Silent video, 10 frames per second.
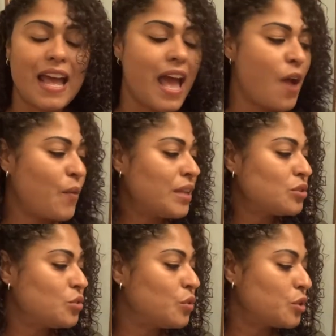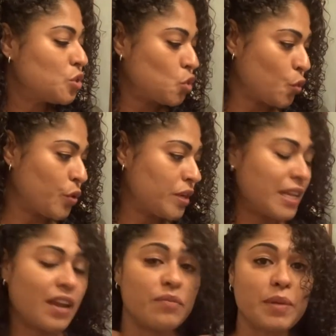I went to a store that
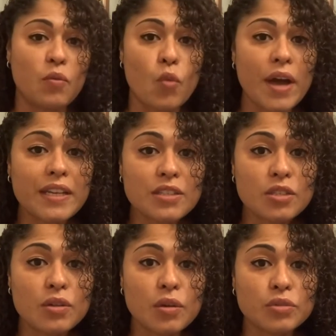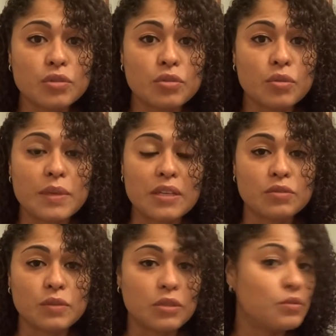I've been wanting to go to because
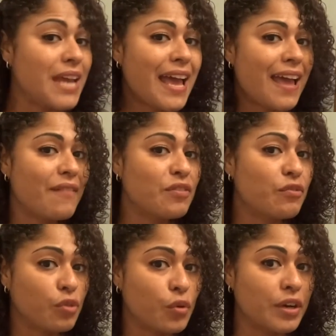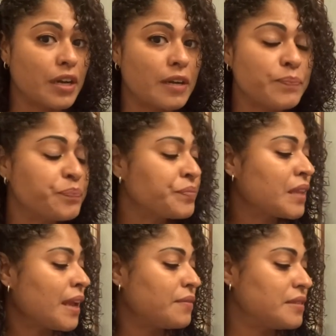we do not have in Florida.
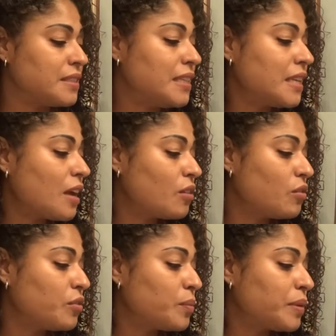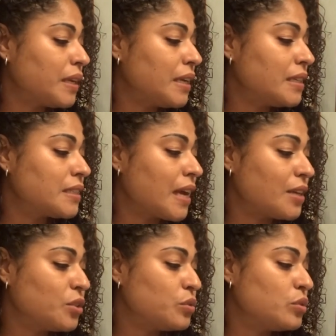I've seen it all over the place on
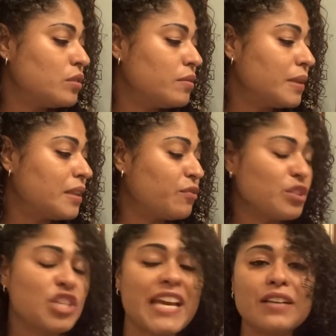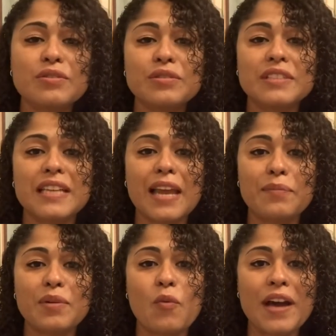YouTube and different channels, and I've
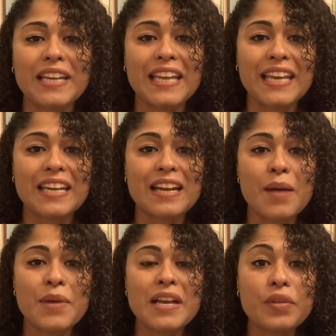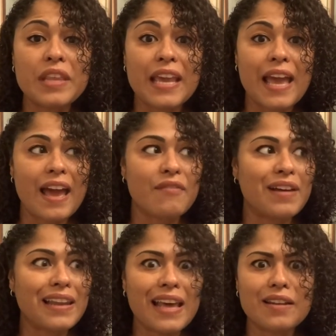been wanting to hit it up. They have
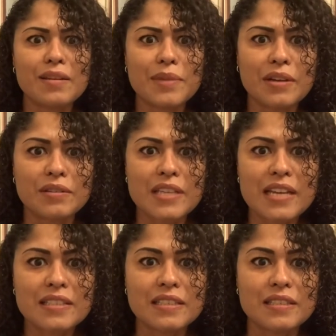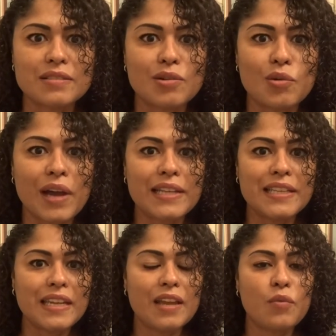a lot of them here in Texas. So I
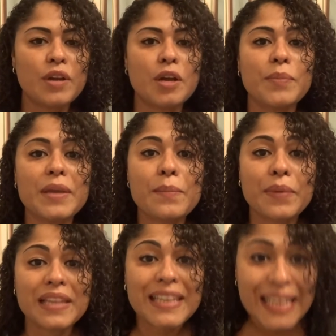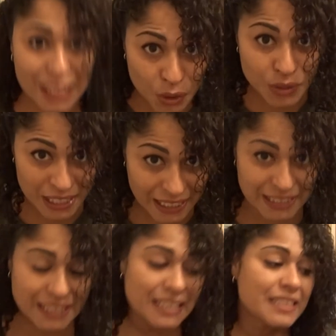did hit one up in Plano,
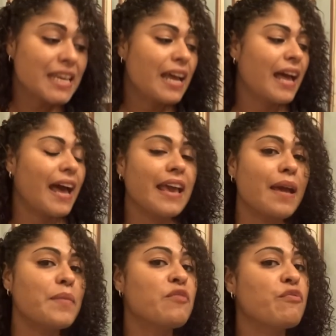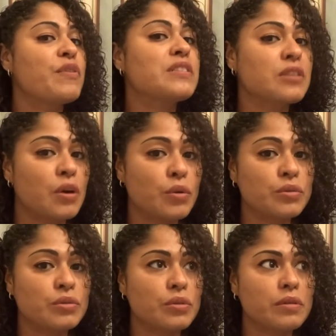Texas. I am in Frisco,
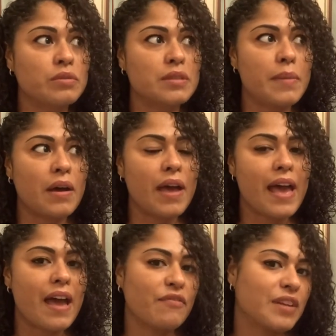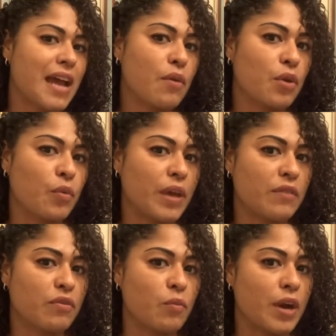so it was about half an hour away
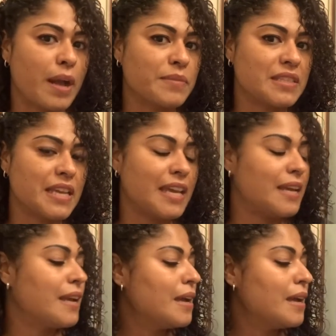from where I'm staying.